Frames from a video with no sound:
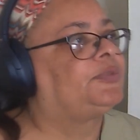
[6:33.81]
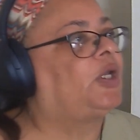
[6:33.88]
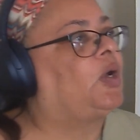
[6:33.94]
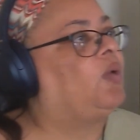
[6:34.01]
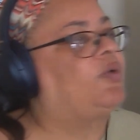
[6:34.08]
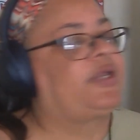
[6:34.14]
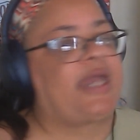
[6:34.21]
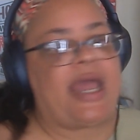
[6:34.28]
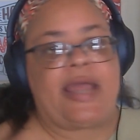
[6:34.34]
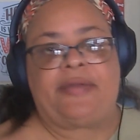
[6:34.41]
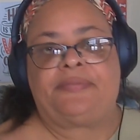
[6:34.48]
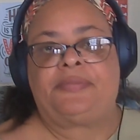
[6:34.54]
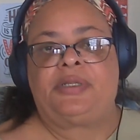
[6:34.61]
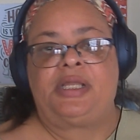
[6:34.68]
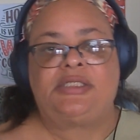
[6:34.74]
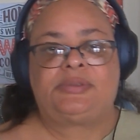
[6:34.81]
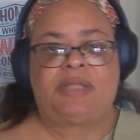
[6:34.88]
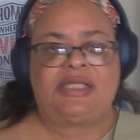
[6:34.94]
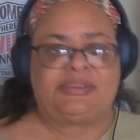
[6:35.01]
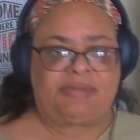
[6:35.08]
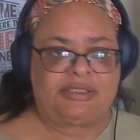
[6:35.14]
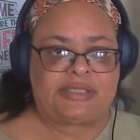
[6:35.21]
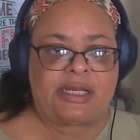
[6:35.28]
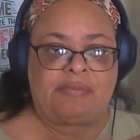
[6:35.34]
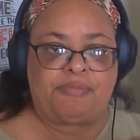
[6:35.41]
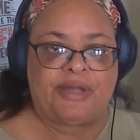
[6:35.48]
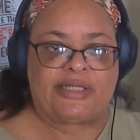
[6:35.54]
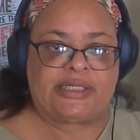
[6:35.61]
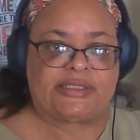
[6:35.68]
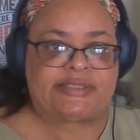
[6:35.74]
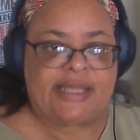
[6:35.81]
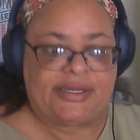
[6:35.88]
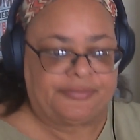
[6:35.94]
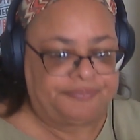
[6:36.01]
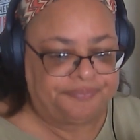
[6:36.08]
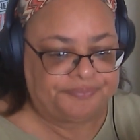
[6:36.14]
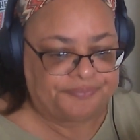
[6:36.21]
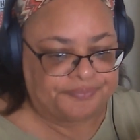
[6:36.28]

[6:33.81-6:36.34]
Okay, let's, let's, let's gonna break this down.